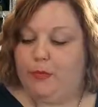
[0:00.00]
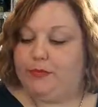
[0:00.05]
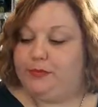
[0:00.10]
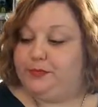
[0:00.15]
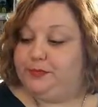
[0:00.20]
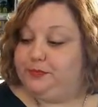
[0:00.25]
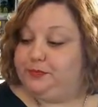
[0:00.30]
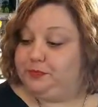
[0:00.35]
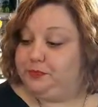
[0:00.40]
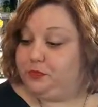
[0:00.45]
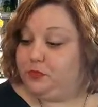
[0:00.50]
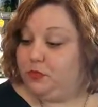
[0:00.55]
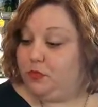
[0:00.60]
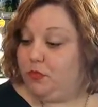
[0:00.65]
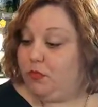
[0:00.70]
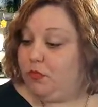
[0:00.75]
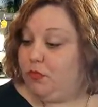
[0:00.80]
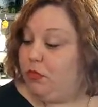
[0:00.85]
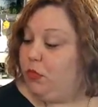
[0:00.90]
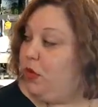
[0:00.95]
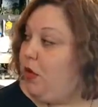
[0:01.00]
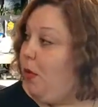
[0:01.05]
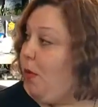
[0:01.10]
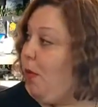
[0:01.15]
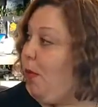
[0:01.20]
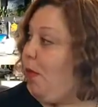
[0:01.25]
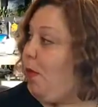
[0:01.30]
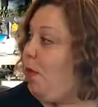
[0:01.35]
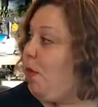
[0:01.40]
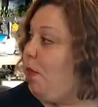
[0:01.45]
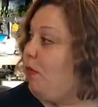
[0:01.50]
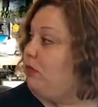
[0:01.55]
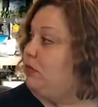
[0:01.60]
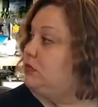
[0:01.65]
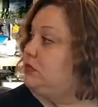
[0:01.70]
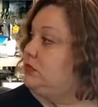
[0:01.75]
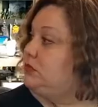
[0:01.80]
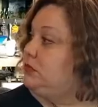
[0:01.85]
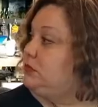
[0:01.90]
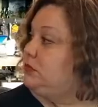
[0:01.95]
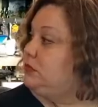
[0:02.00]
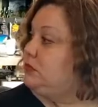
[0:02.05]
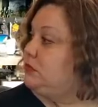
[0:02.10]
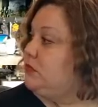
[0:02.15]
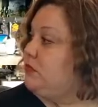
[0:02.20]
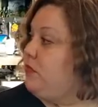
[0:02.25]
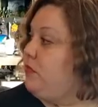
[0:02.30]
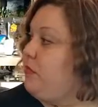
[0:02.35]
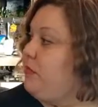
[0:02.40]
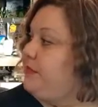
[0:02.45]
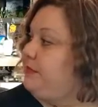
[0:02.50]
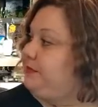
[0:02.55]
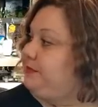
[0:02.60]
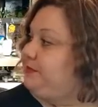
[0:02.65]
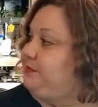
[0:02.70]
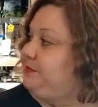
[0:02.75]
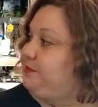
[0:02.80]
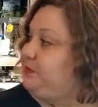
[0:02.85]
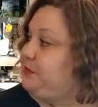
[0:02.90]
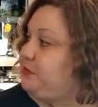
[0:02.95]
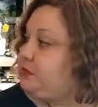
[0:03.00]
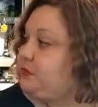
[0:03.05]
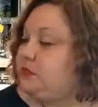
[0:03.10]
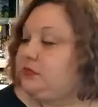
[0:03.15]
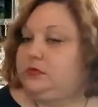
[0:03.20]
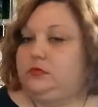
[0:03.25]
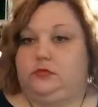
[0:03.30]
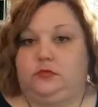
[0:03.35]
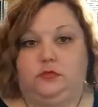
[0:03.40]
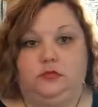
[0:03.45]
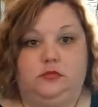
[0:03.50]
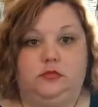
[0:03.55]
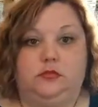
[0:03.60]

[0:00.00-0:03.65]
This person isn't speaking.